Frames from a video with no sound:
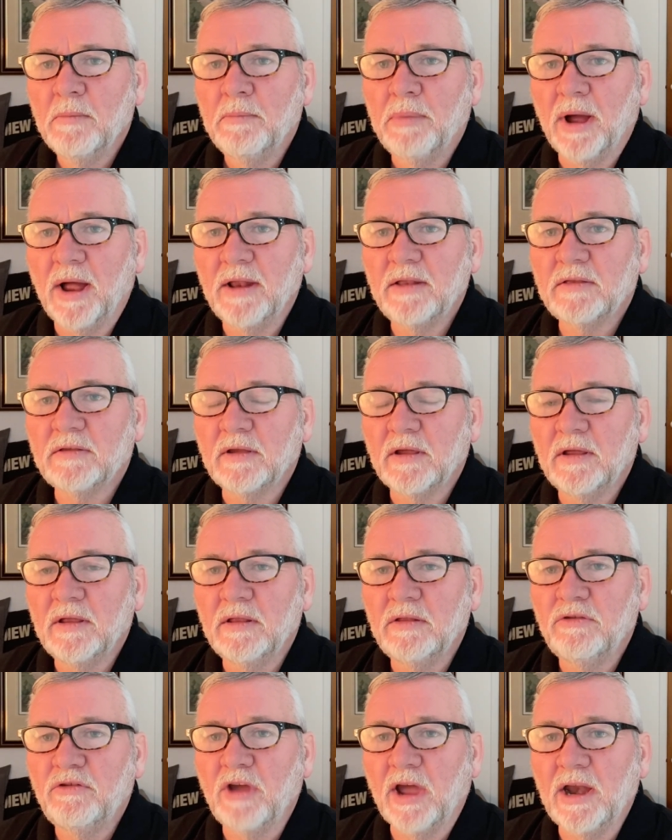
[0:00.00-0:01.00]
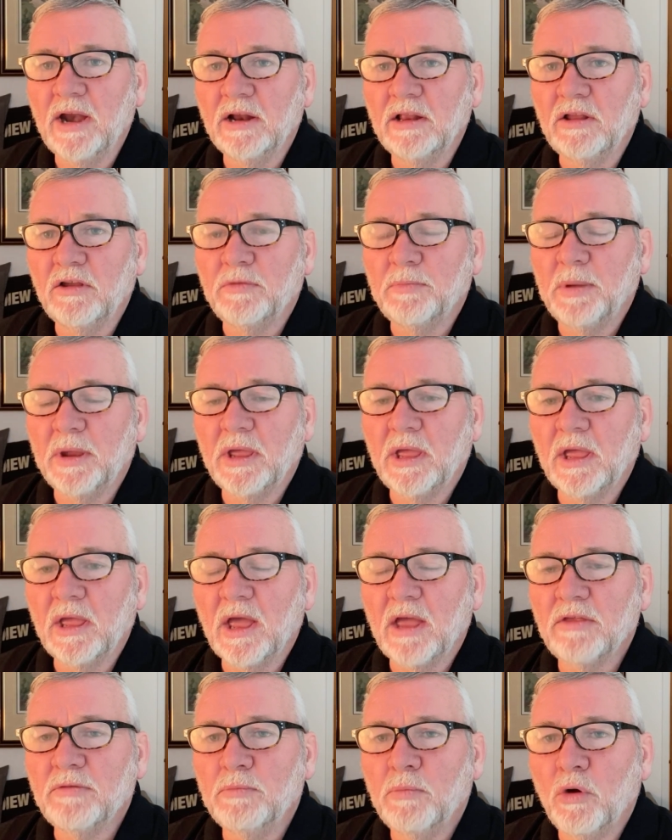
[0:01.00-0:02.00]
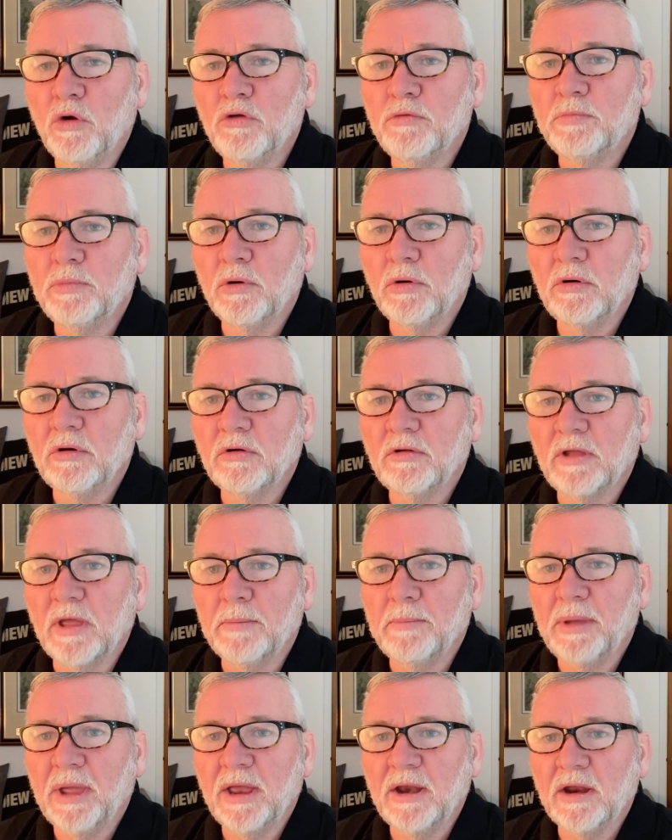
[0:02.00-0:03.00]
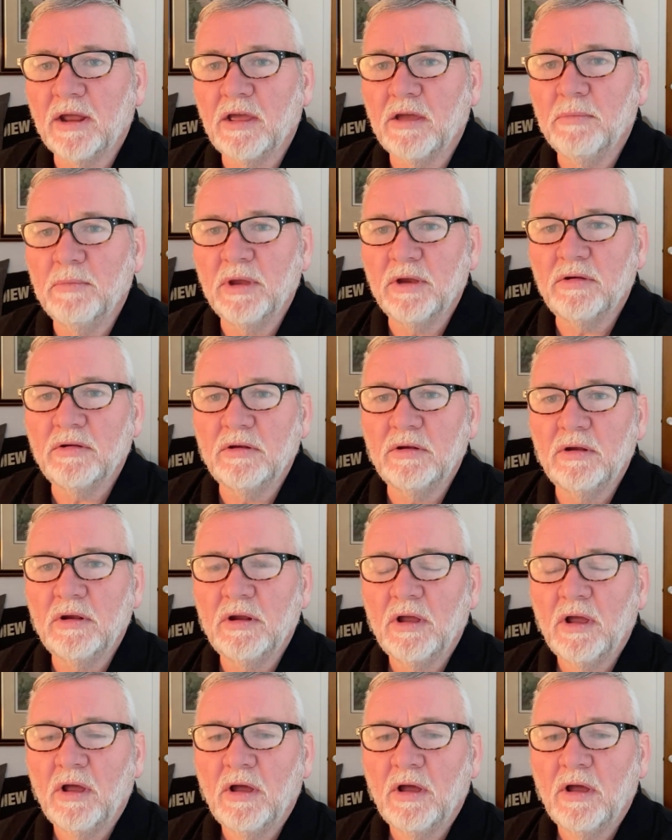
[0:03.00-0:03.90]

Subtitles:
But generally speaking, as most brokers get paid a commission